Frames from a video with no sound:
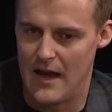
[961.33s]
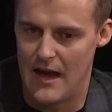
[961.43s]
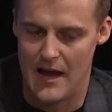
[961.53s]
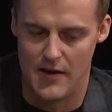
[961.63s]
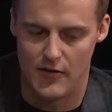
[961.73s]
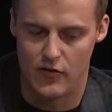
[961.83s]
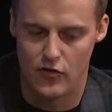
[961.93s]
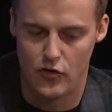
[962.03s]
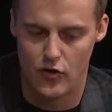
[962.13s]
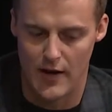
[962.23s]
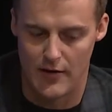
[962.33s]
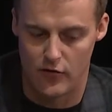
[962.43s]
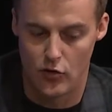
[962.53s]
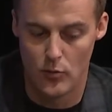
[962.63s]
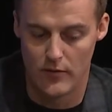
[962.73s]
and, and
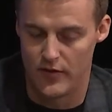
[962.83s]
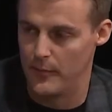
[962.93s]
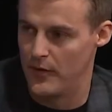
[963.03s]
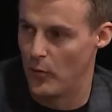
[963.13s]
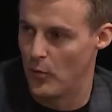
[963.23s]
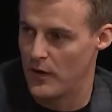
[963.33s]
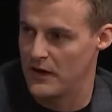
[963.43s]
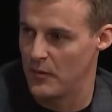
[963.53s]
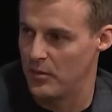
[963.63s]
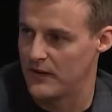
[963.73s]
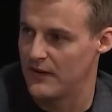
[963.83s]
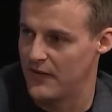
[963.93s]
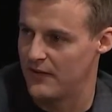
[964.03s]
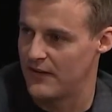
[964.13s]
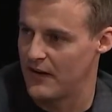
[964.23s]
two of them had already completed
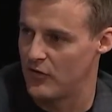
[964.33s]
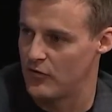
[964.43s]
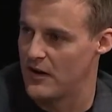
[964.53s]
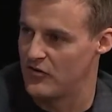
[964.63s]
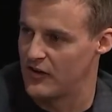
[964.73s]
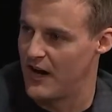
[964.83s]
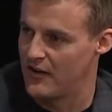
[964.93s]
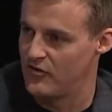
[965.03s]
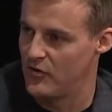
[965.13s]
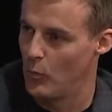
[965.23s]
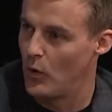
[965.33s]
their secondary education.